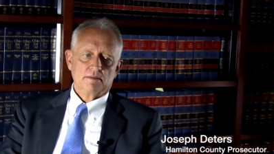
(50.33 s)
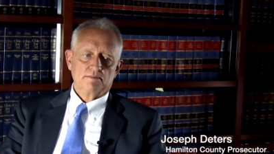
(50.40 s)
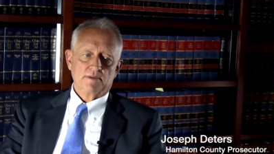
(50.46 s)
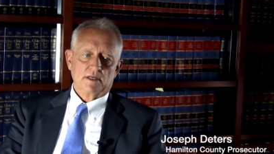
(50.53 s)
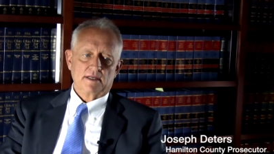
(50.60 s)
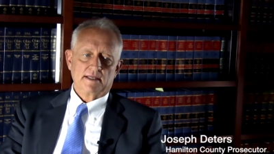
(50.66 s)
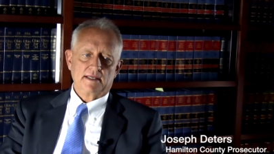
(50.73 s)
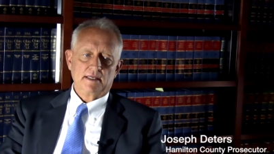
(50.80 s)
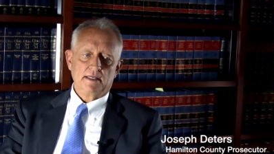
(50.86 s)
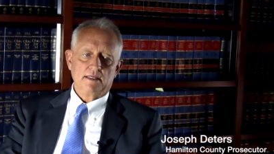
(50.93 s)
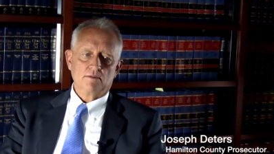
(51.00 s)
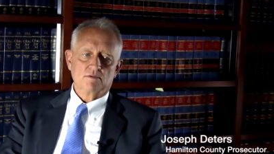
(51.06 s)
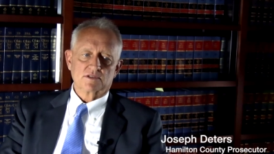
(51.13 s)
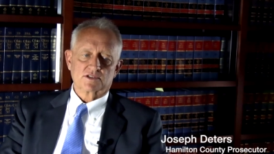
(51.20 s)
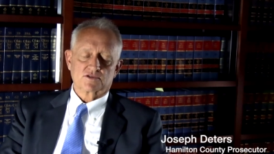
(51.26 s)
But
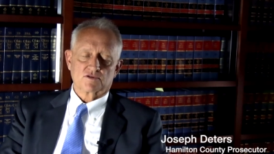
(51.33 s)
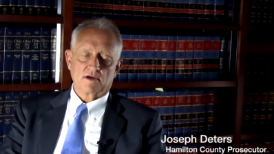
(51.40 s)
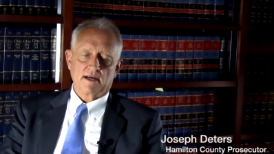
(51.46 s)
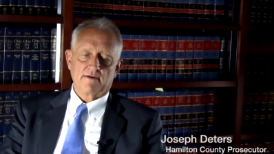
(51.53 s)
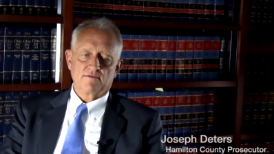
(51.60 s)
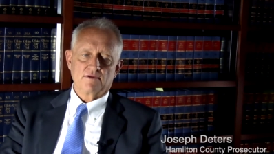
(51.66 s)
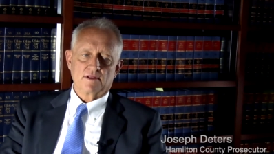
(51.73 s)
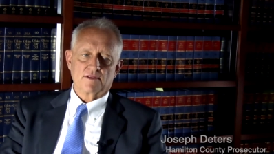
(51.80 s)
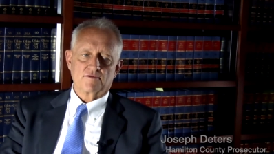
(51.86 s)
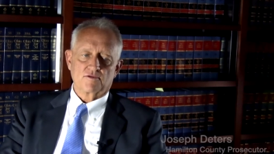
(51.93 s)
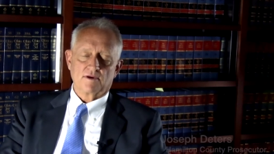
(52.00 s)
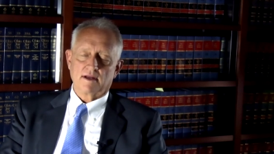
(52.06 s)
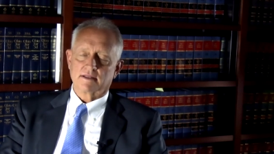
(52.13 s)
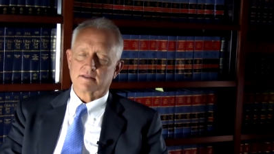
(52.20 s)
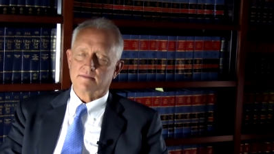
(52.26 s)
he was traveling
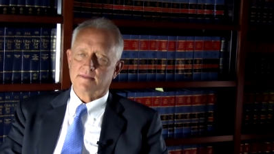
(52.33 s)
throughout the